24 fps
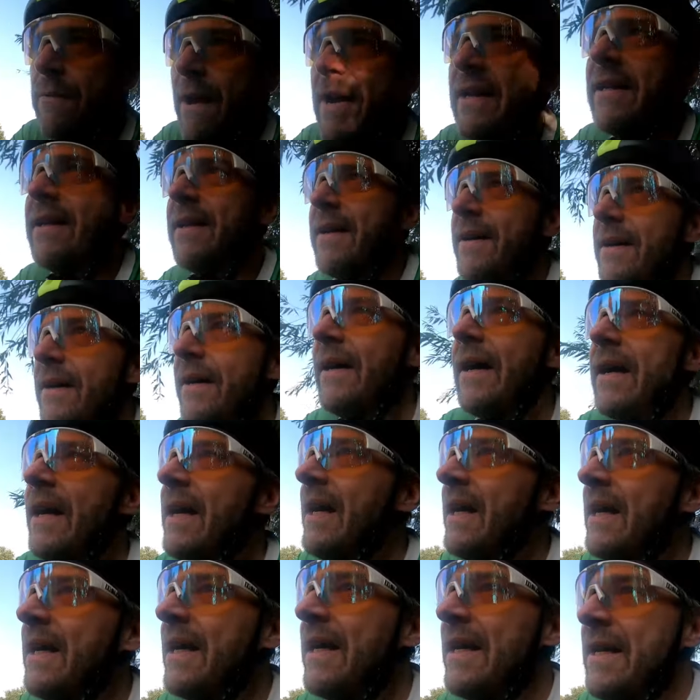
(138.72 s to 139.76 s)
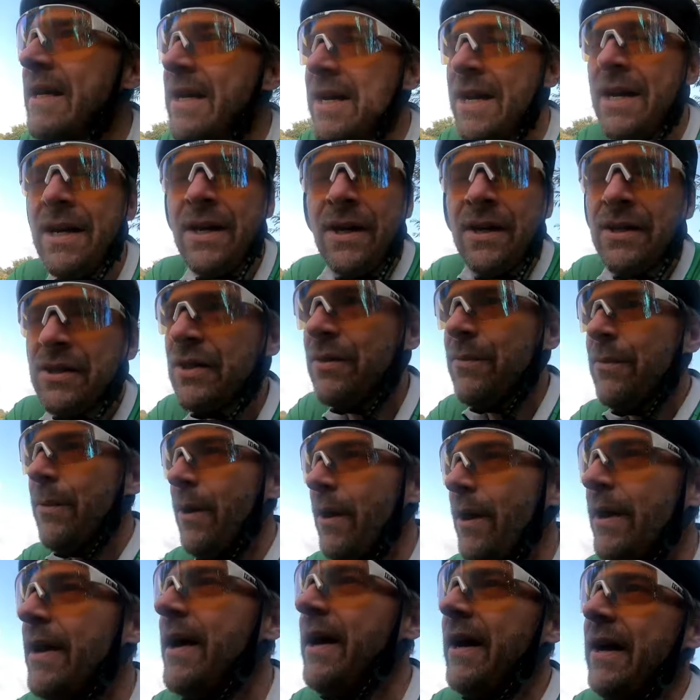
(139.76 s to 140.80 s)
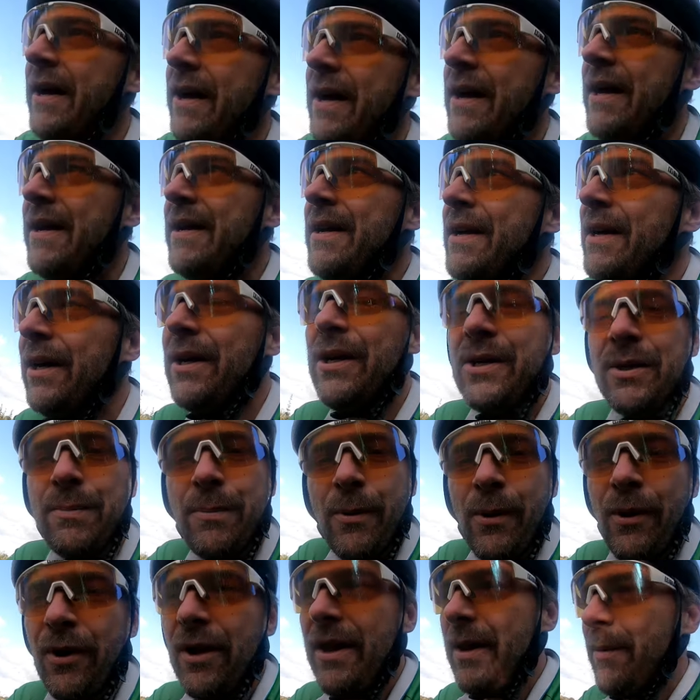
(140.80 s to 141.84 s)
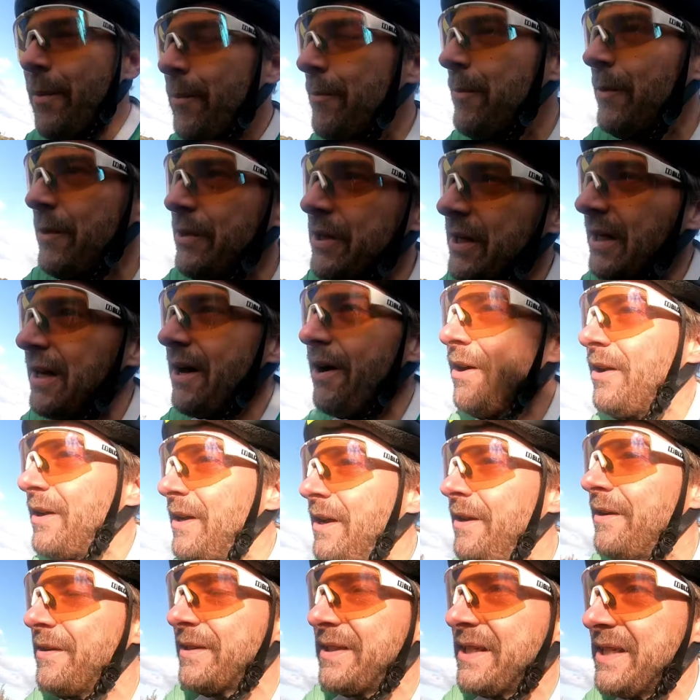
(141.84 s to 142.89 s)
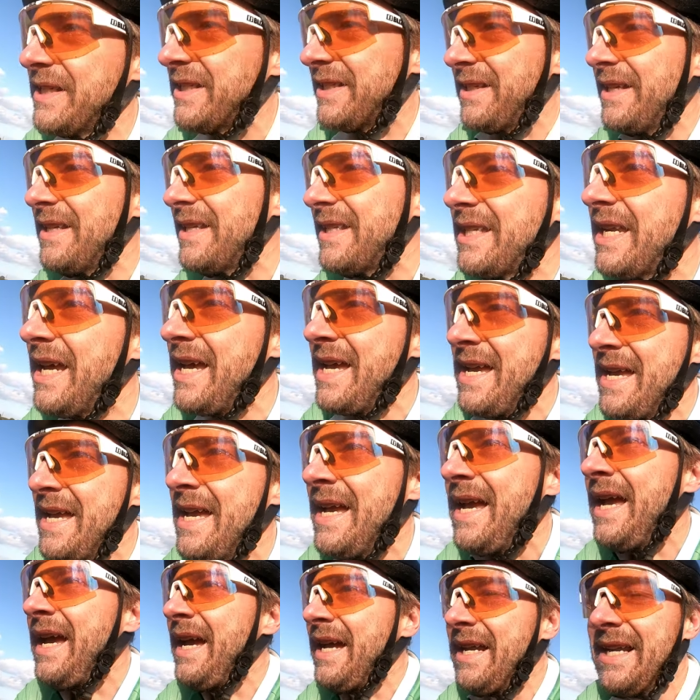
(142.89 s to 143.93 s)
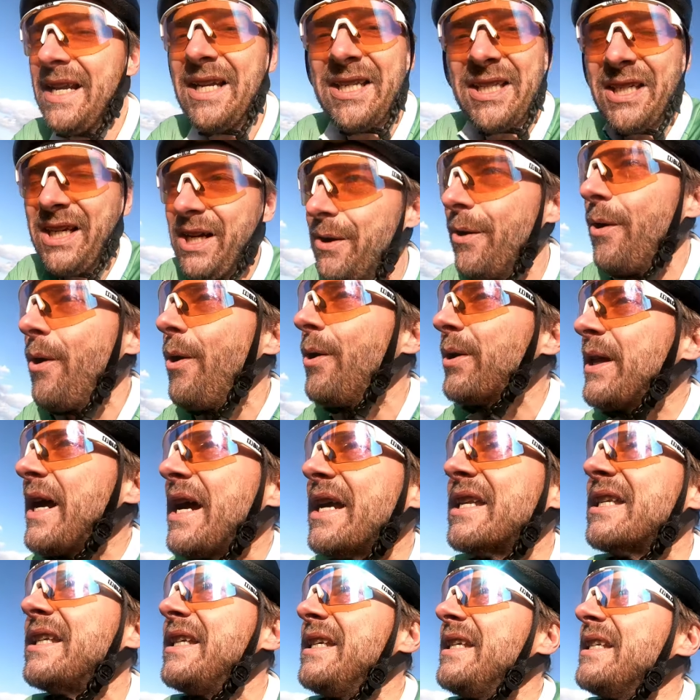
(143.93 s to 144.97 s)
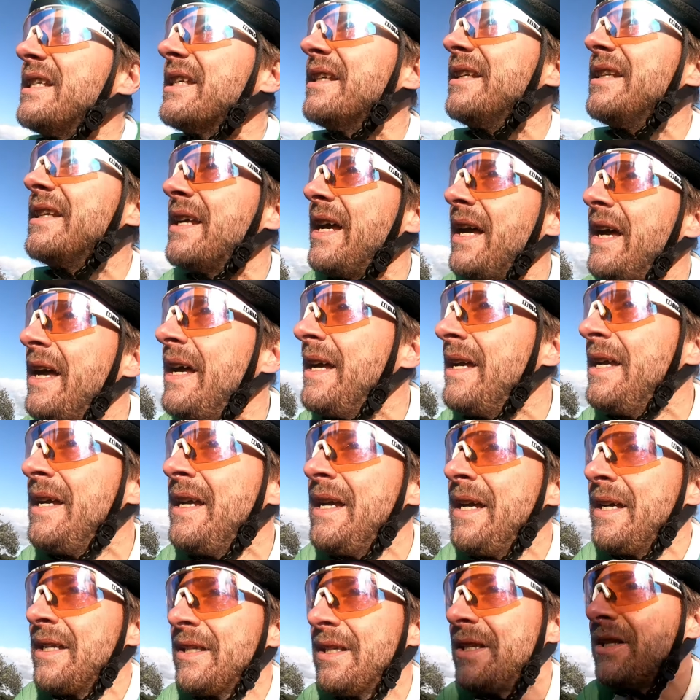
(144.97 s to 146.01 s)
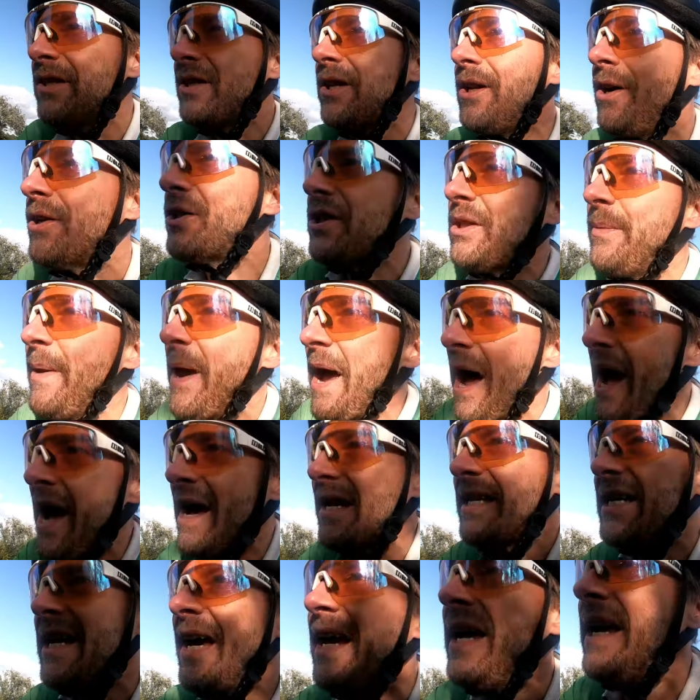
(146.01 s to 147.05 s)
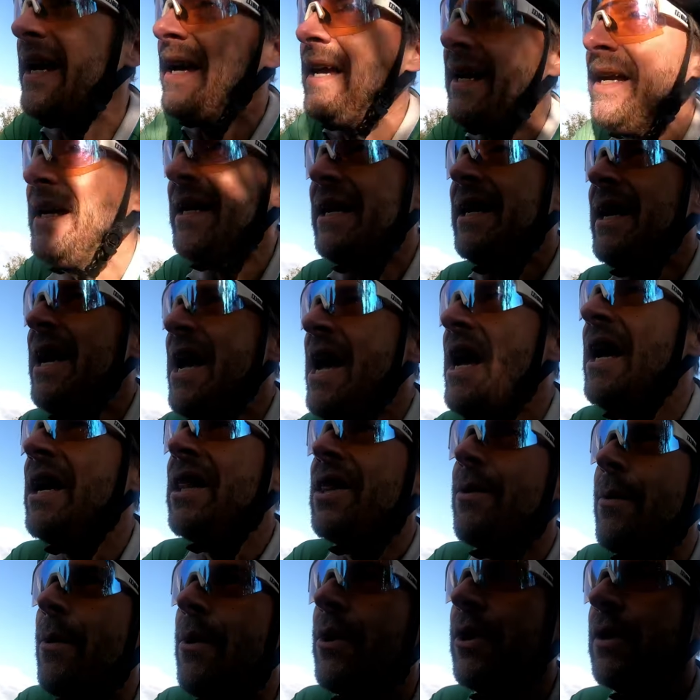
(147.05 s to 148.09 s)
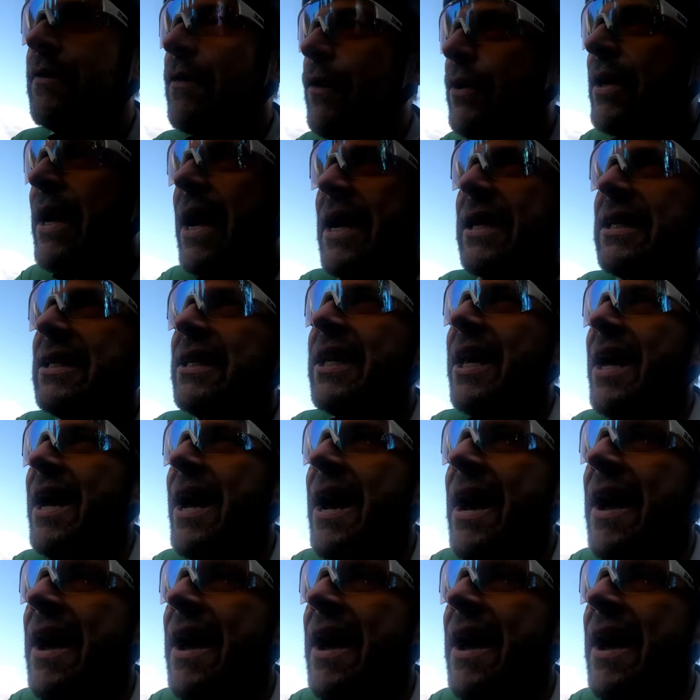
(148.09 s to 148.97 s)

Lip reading: randonneur, someone who's put in a lot of distance in a single Audax season. So there's lots to be had in the world of Audax.